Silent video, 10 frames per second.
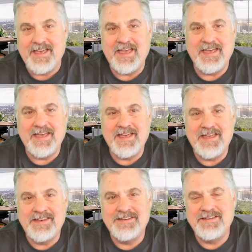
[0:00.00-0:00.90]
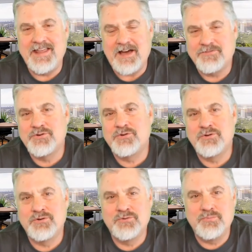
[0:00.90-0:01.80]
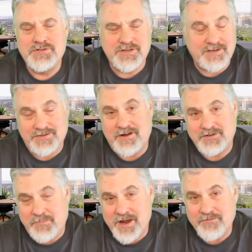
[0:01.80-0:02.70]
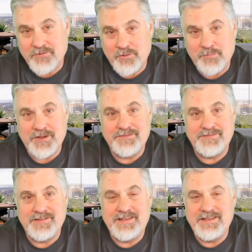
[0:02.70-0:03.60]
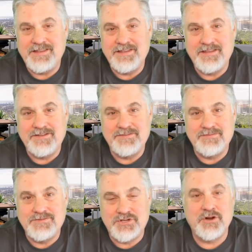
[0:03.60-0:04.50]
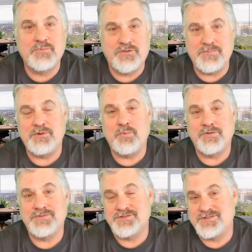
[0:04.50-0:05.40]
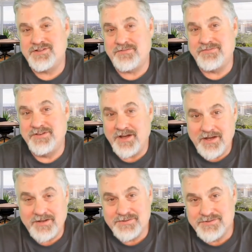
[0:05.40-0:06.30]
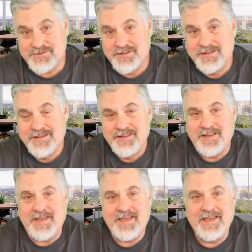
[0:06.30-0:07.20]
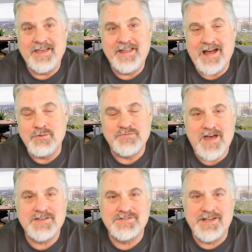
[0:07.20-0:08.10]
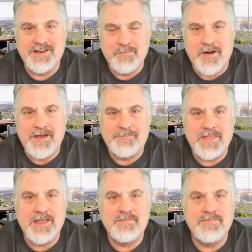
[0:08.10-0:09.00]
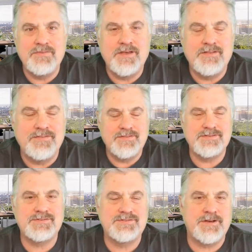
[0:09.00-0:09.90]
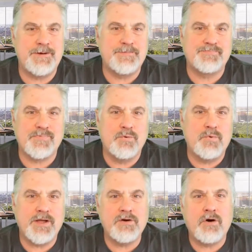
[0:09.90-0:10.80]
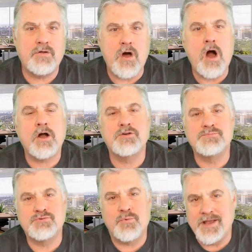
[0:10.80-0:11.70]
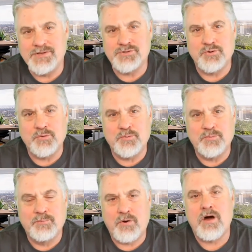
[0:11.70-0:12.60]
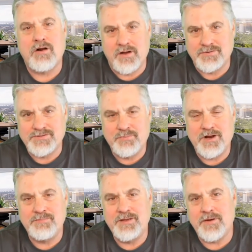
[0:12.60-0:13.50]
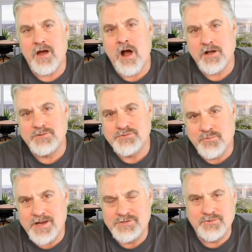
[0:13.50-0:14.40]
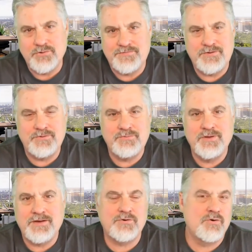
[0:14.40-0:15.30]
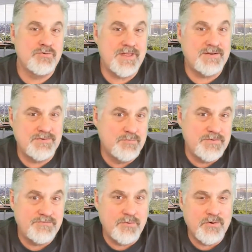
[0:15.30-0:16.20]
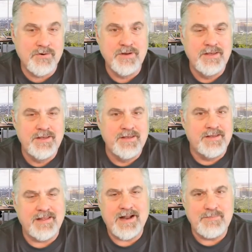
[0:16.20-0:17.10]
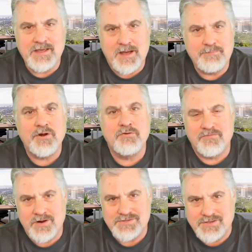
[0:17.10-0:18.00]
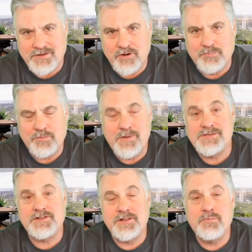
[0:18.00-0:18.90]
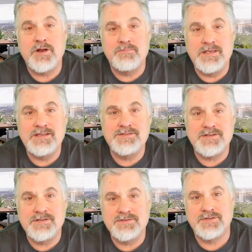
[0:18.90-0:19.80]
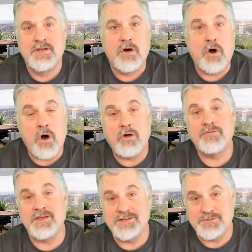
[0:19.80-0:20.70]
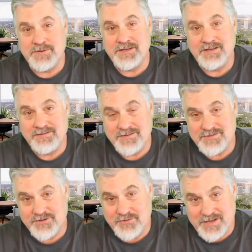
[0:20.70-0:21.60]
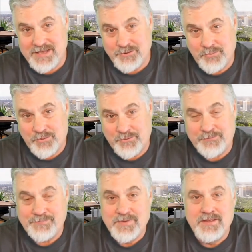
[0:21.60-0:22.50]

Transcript: And after we t- I talked to Mike for a little bit, he shared with me what this stuff does. And I was fascinated by it. And uh, this is a what I call an Occam's razor product. And what I mean by Occam's razor, if you haven't heard that term before, and I may, I'm paraphrasing here, but basically what it means is all things being considered equal,